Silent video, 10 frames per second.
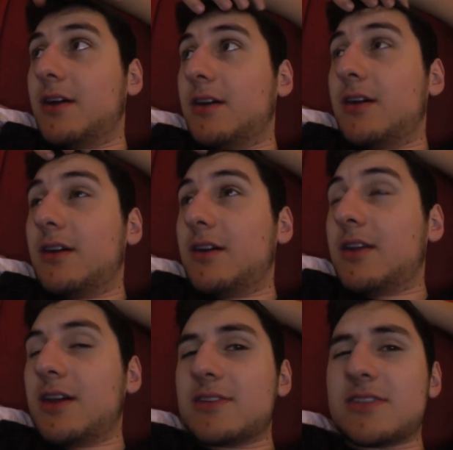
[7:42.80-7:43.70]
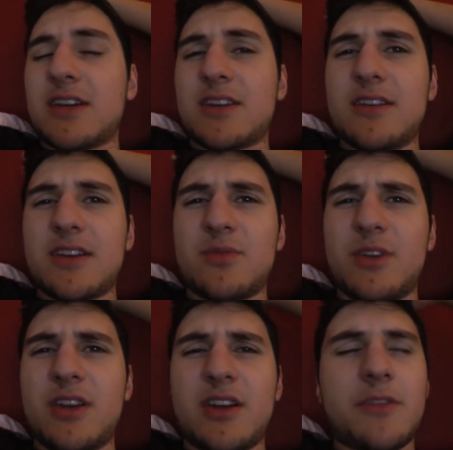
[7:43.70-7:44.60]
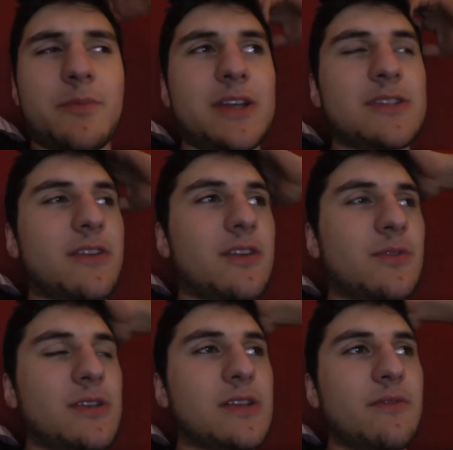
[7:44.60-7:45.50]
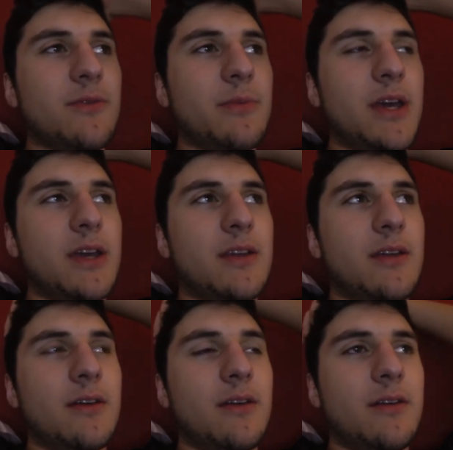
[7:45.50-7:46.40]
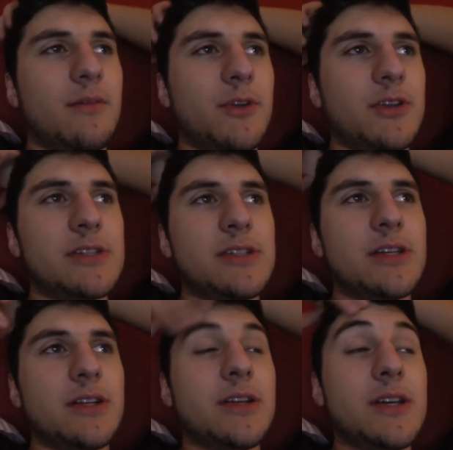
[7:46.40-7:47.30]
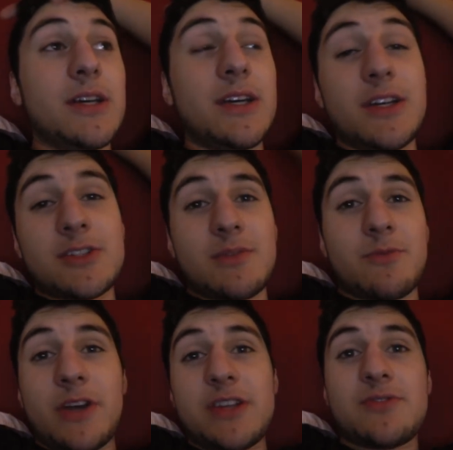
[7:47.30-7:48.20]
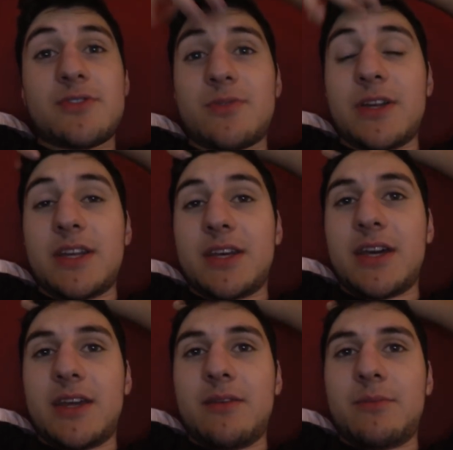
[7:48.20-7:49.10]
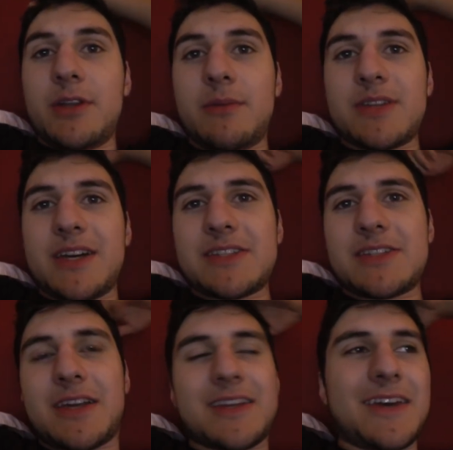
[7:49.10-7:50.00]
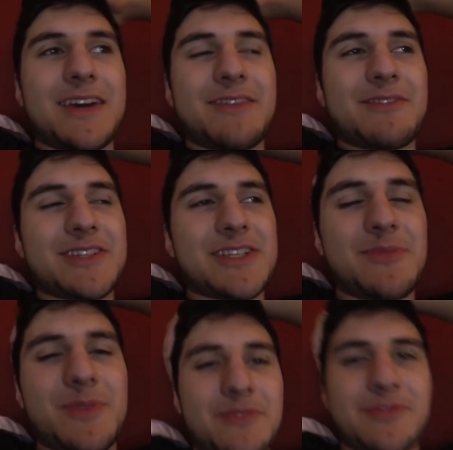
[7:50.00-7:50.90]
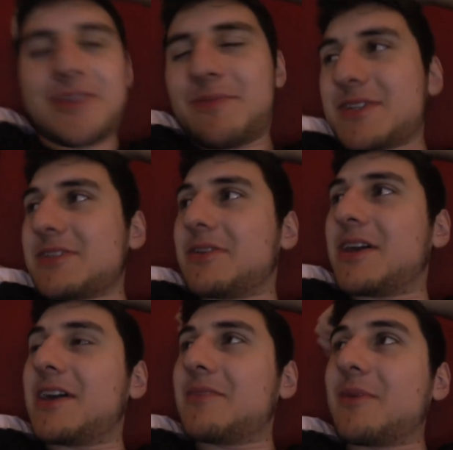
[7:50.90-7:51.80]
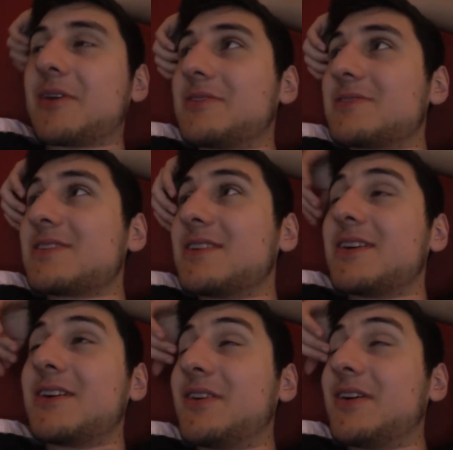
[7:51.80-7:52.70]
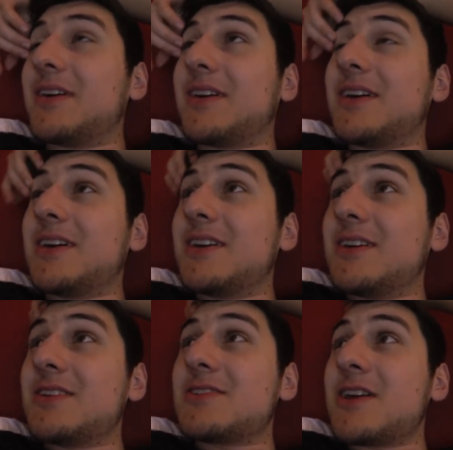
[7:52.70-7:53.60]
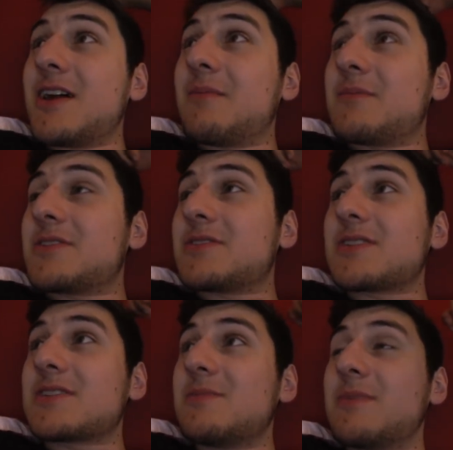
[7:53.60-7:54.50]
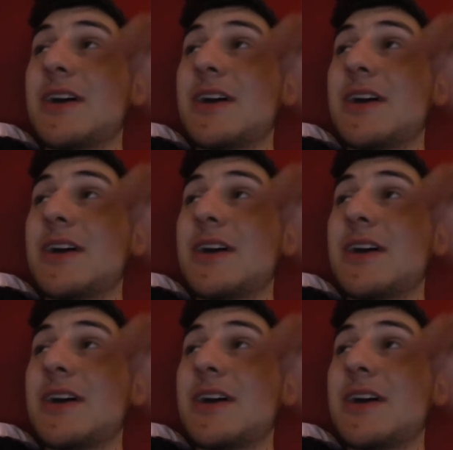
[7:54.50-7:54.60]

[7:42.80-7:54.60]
And yeah, it sucked. Like twenty-ninth place, I think, twenty-seven were paid. Um, not ideal. Jumped right into the twenty K, built up a nice stack there. It was actually a pretty funny bust out hand because uh, I jammed sixteen